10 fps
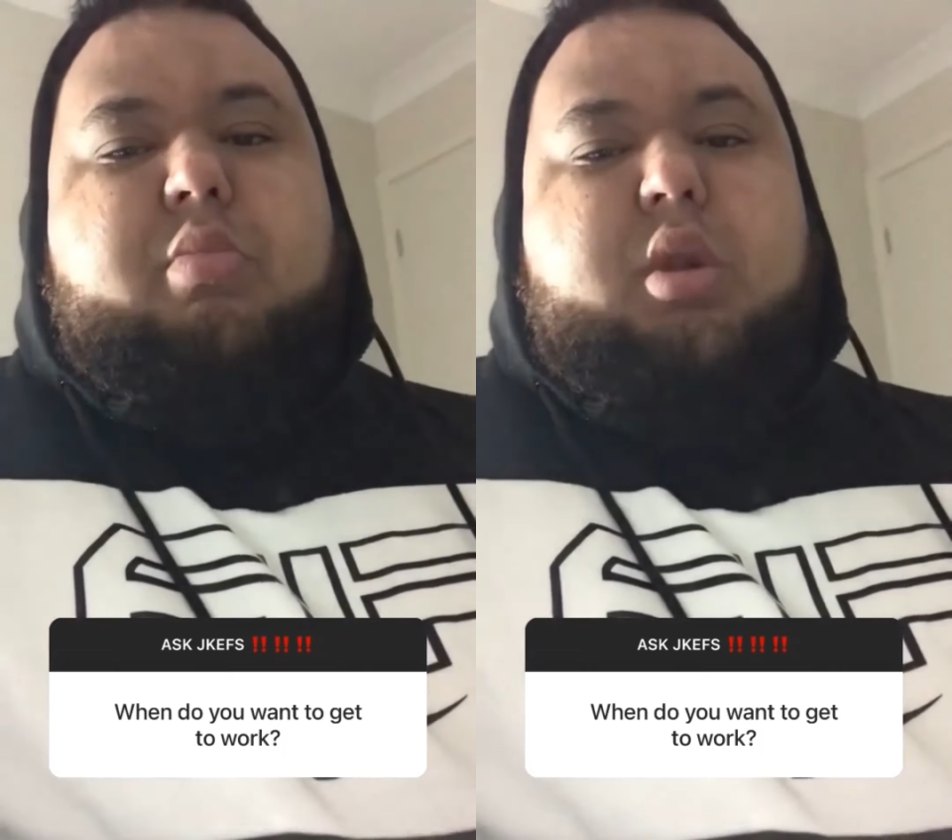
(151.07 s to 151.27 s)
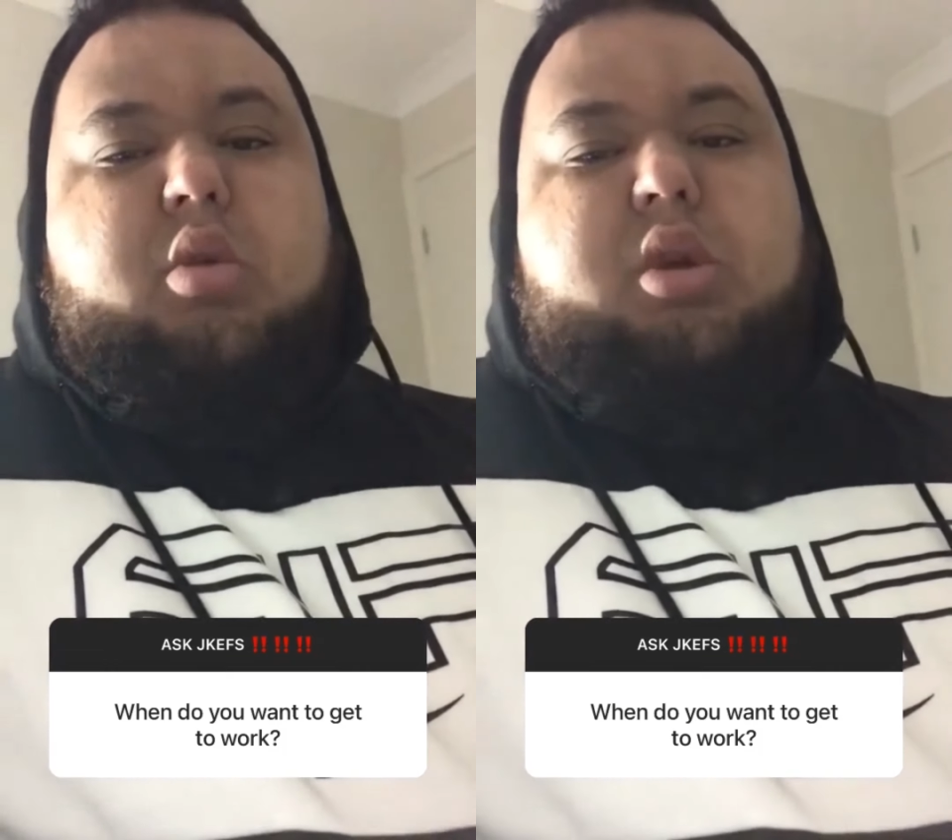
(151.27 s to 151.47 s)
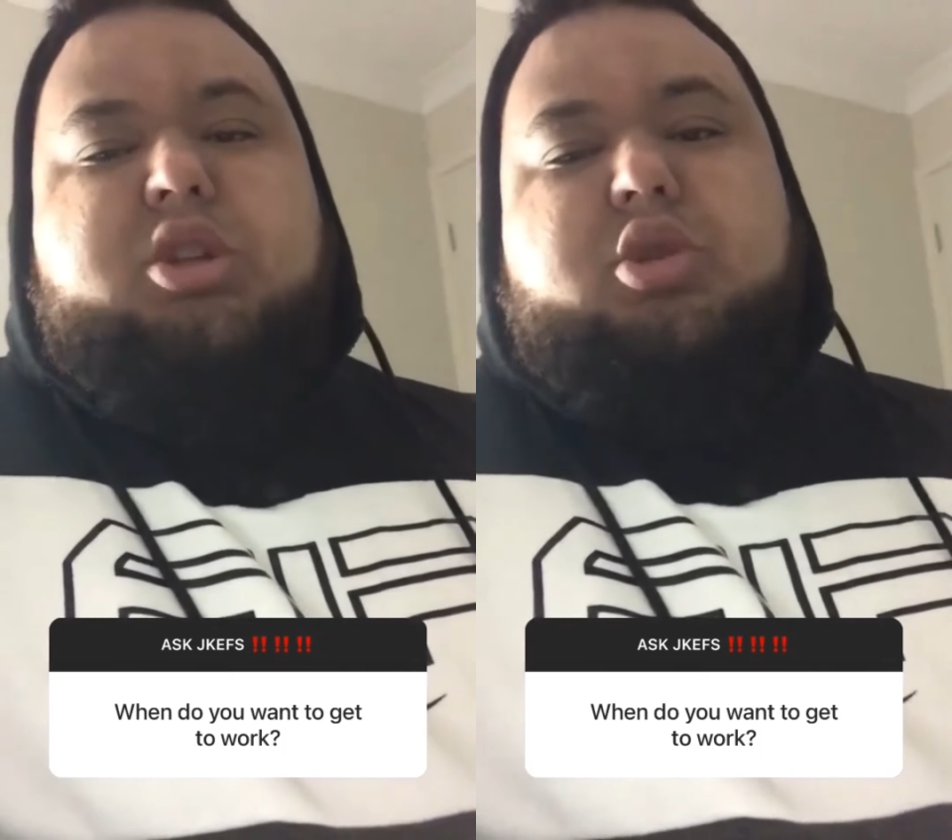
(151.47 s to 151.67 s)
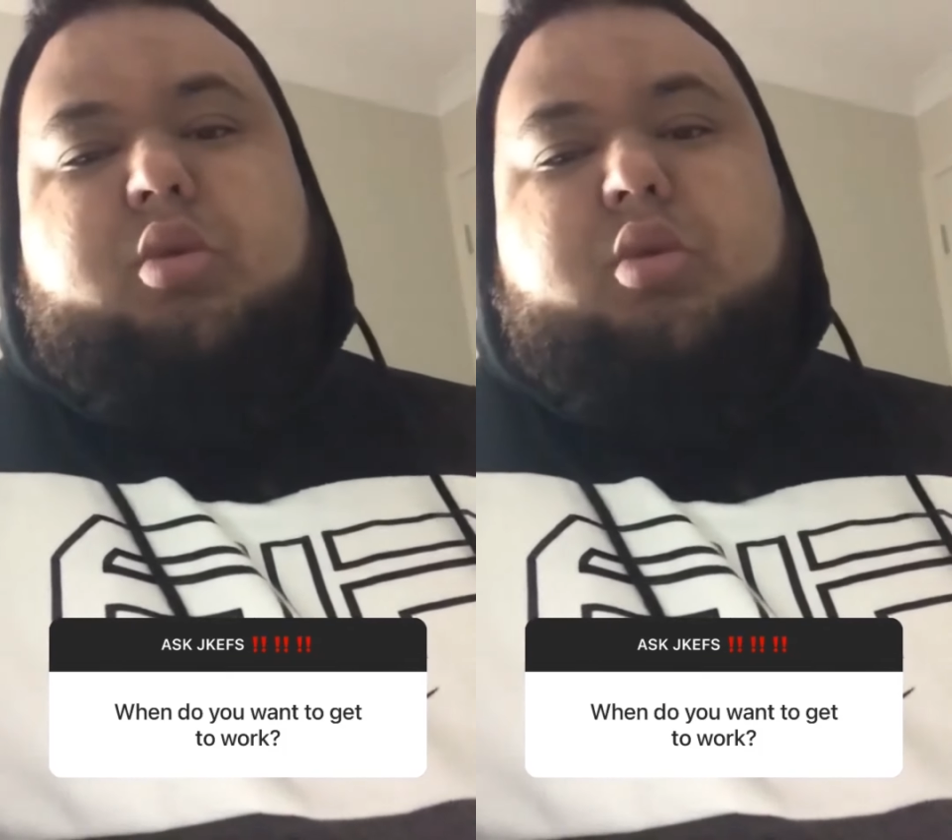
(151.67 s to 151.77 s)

but I'll hit you